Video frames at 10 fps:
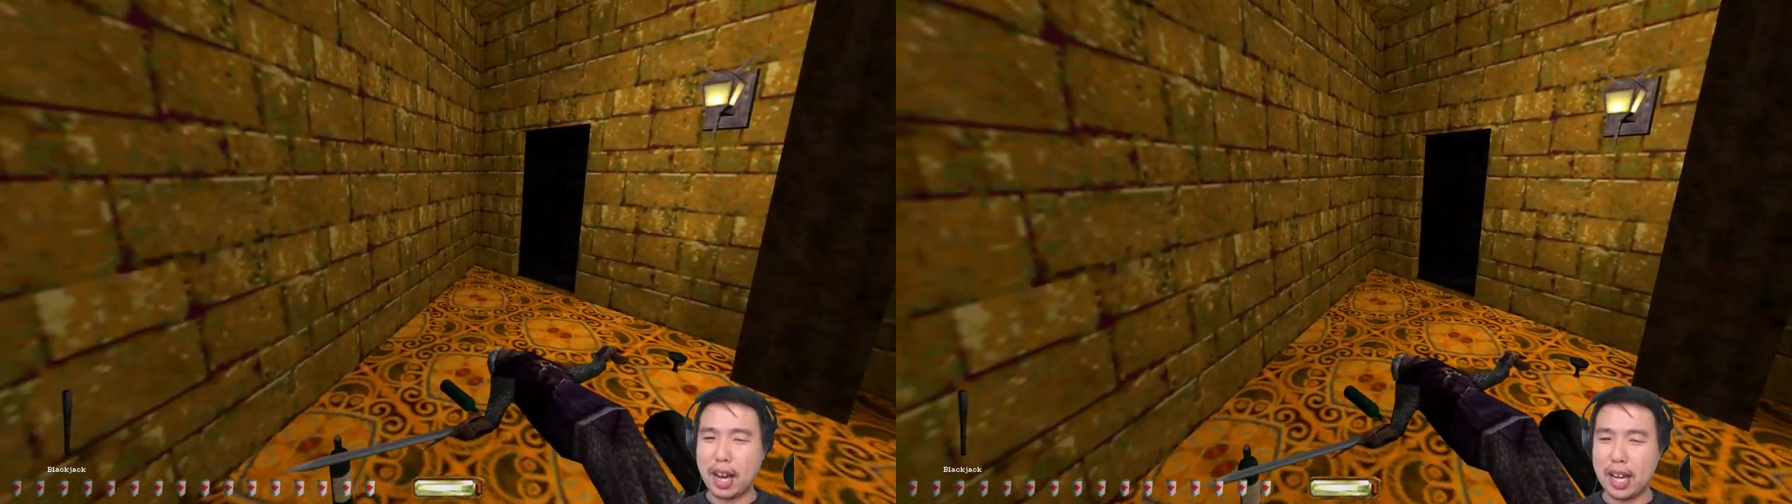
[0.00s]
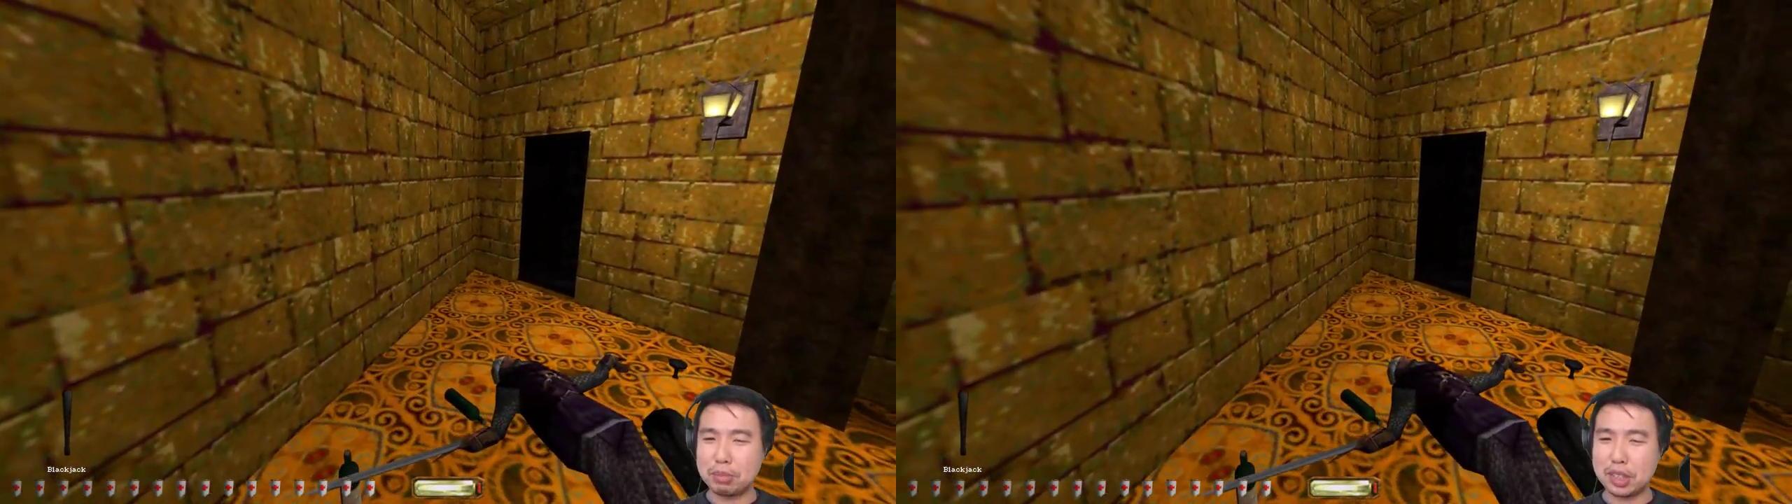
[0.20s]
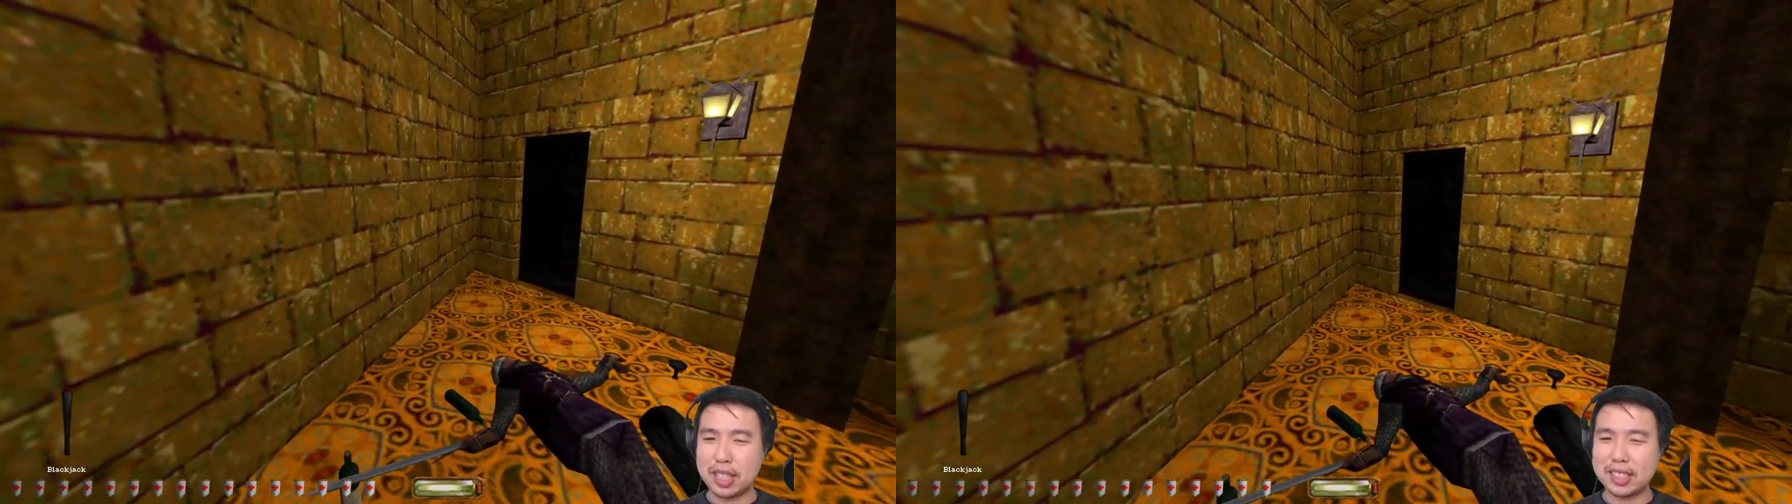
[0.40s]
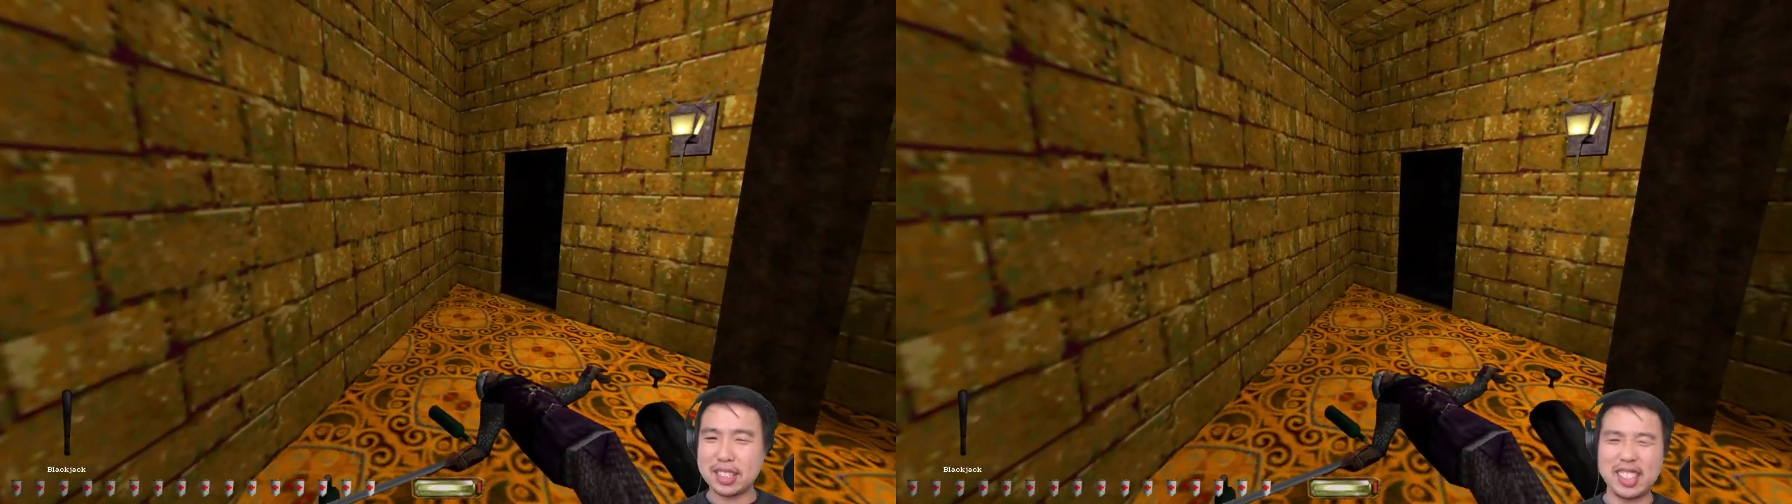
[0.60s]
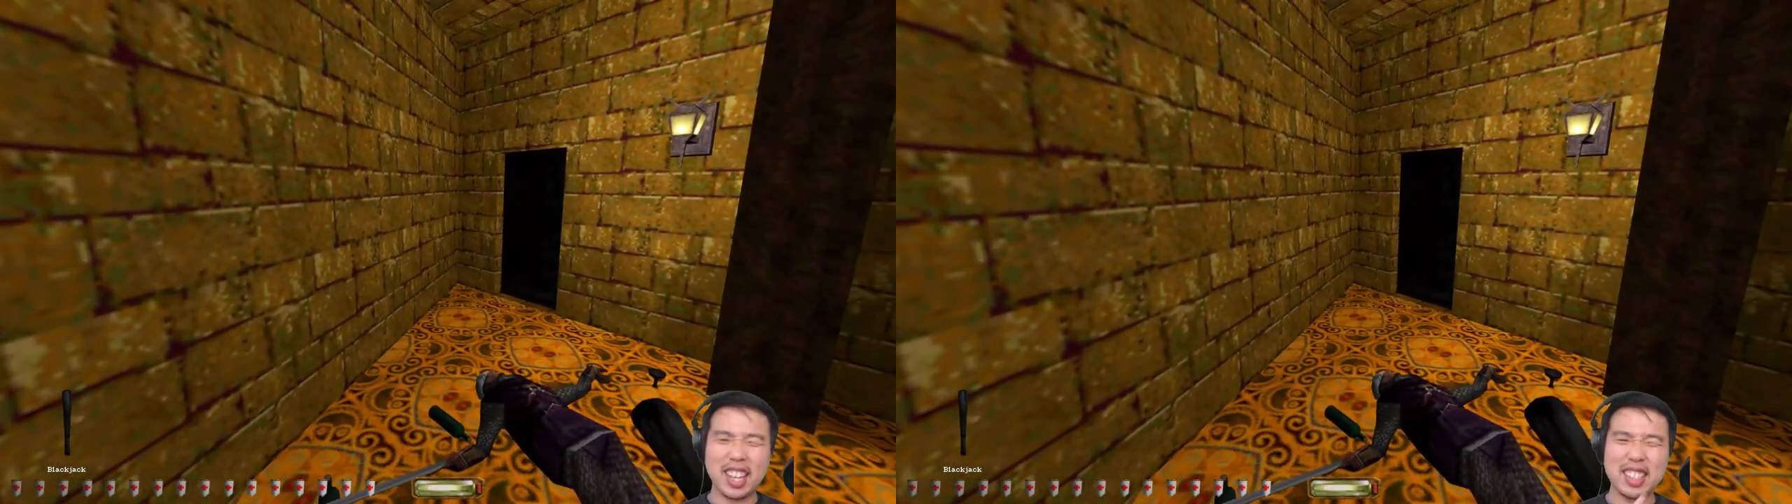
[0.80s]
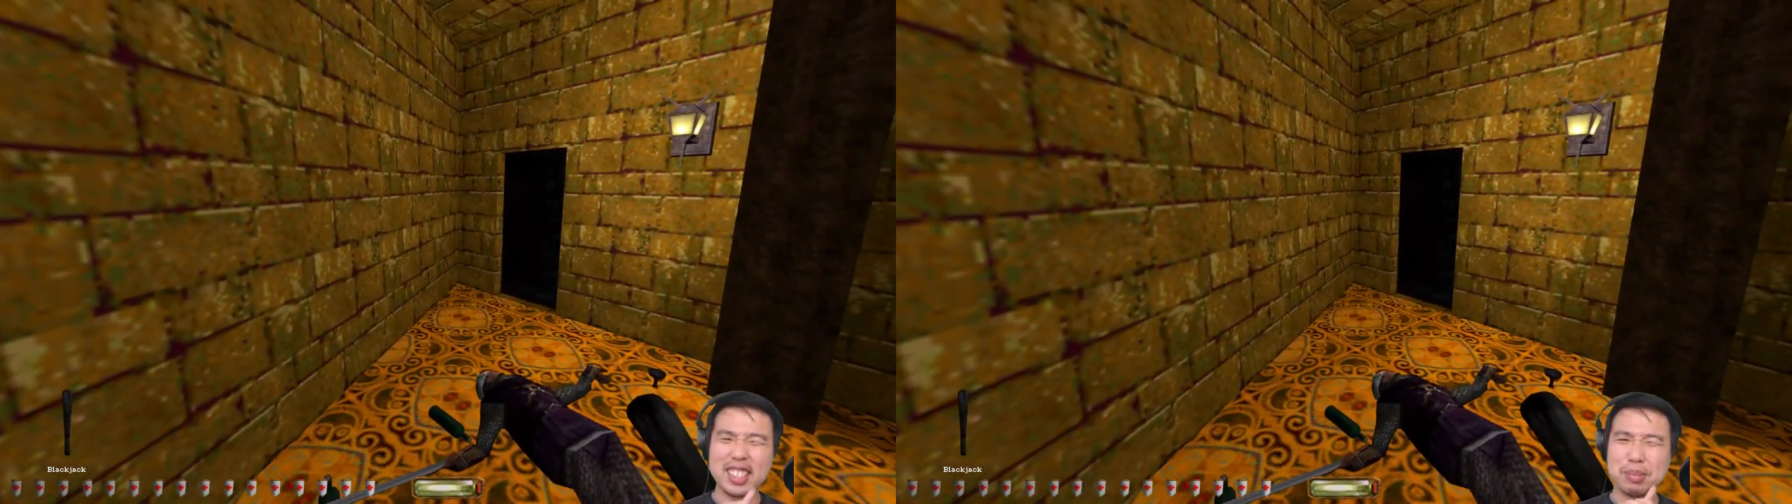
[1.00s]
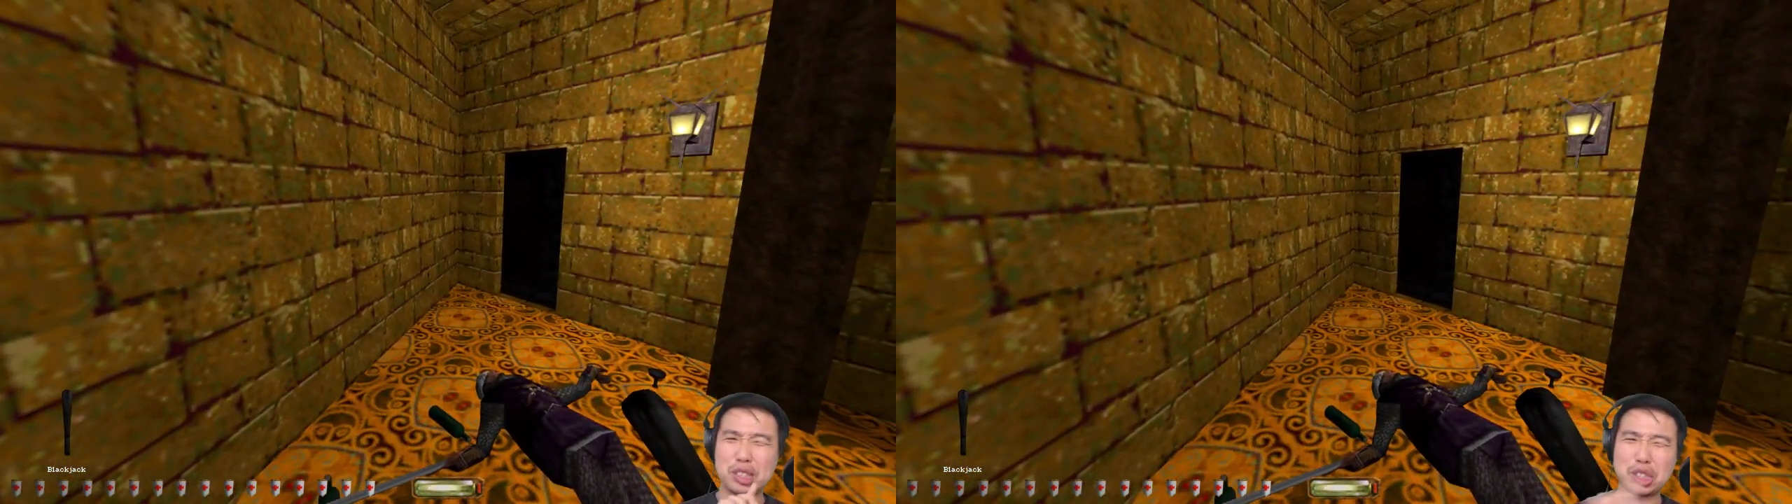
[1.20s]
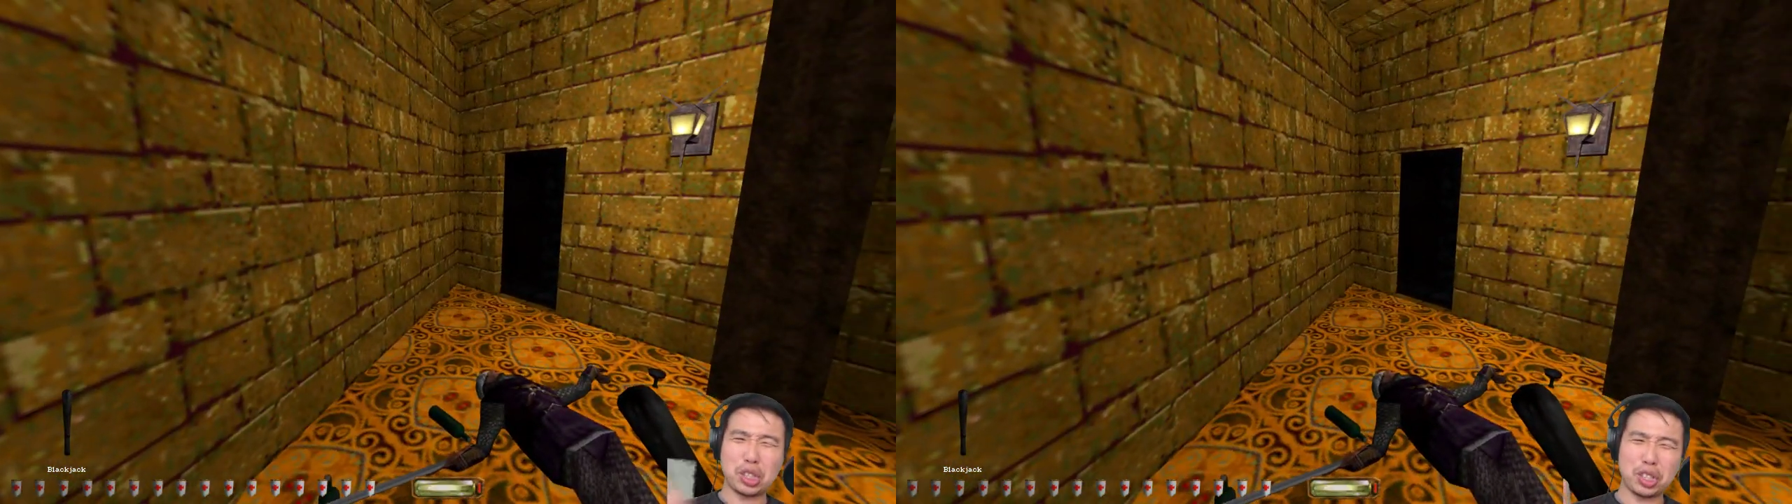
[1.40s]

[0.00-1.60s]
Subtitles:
object and gotten him to turn